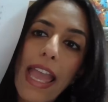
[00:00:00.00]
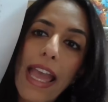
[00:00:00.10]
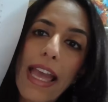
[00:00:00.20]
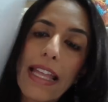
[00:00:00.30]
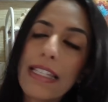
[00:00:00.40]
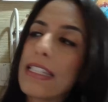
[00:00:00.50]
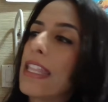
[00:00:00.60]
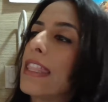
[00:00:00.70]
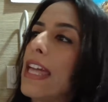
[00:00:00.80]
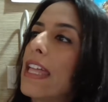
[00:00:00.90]
And
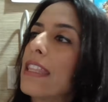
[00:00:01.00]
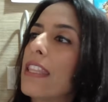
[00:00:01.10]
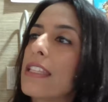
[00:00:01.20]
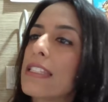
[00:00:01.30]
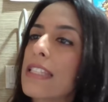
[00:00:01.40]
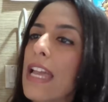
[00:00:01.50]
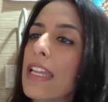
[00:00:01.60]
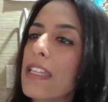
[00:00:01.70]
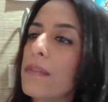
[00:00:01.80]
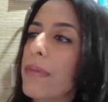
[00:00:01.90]
then the
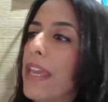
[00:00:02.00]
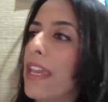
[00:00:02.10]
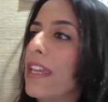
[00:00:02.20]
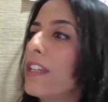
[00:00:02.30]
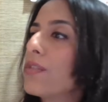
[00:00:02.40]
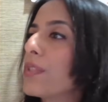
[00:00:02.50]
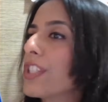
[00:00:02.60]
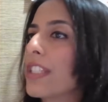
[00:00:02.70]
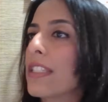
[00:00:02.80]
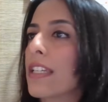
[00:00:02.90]
second page,
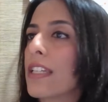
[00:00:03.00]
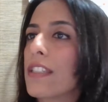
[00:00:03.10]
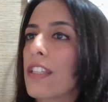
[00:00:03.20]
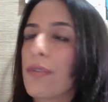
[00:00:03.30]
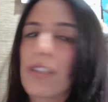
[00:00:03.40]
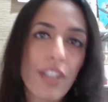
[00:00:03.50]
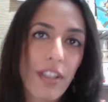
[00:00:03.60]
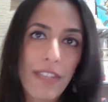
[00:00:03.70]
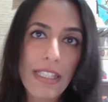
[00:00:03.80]
which is the continuation of the